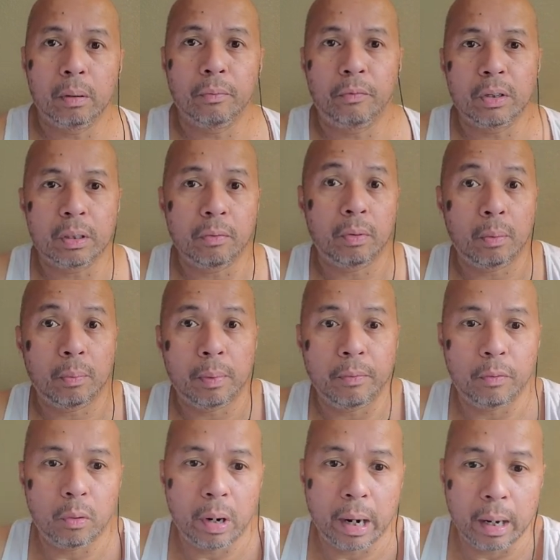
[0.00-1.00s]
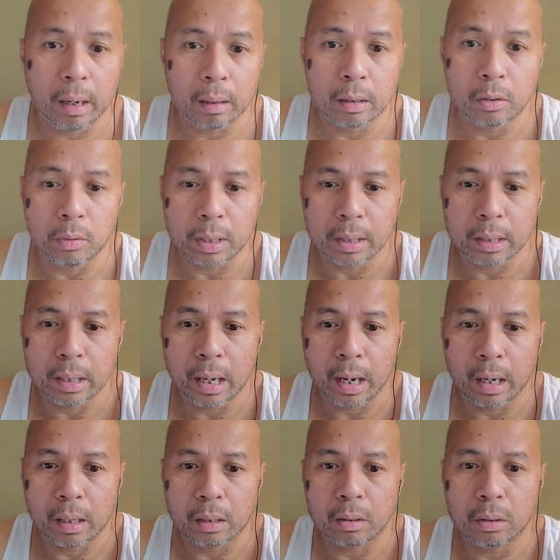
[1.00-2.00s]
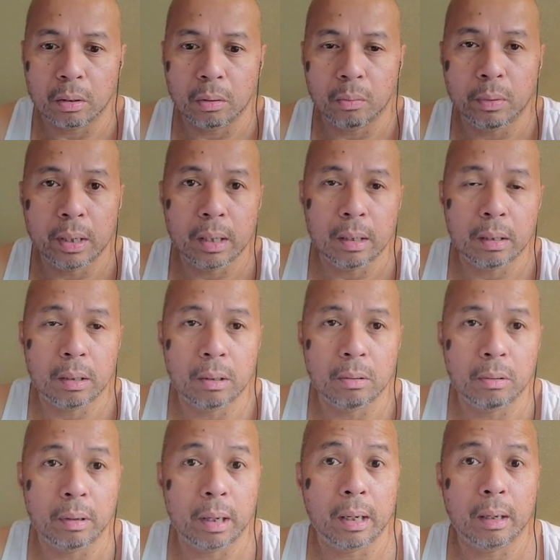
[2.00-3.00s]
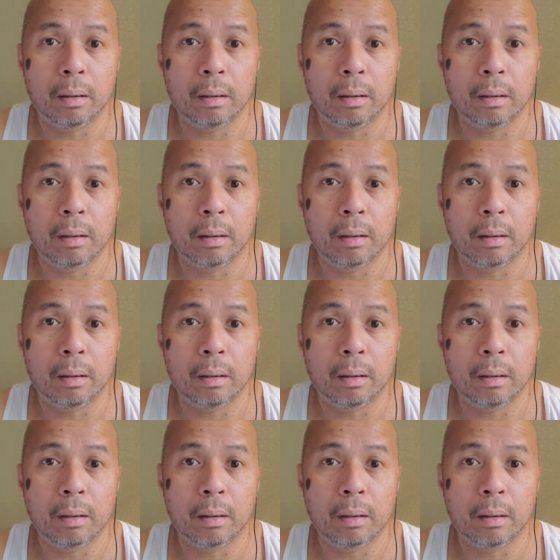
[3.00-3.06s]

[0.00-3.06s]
First of all, before I address that, we need to